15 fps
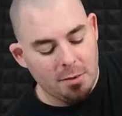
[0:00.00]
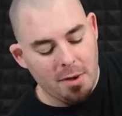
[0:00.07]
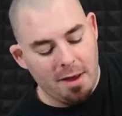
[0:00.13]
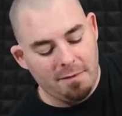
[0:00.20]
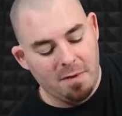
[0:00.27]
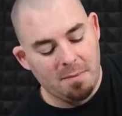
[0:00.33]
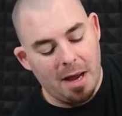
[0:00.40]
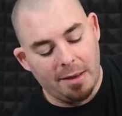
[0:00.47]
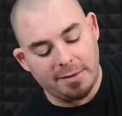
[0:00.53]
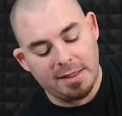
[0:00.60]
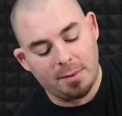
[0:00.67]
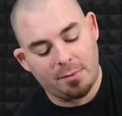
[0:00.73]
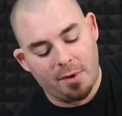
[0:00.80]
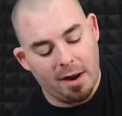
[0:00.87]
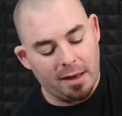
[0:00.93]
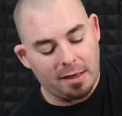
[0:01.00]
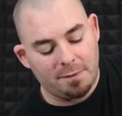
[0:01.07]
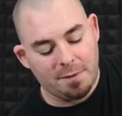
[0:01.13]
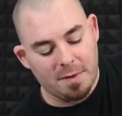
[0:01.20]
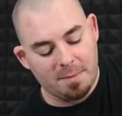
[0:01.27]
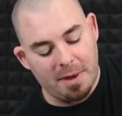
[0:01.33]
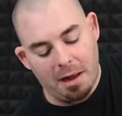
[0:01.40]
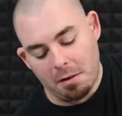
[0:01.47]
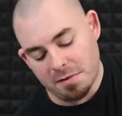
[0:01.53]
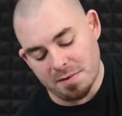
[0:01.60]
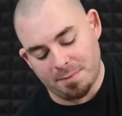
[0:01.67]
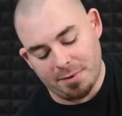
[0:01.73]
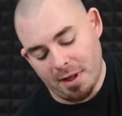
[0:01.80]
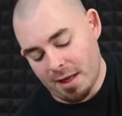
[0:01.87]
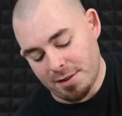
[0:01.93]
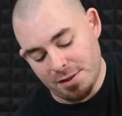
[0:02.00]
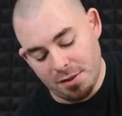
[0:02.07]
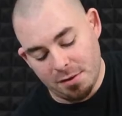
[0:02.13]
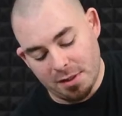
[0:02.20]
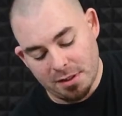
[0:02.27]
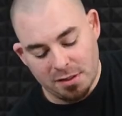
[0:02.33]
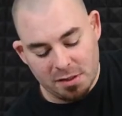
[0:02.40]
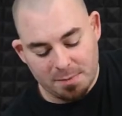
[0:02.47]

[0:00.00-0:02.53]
you have the mounting bracket for the power supply, so you can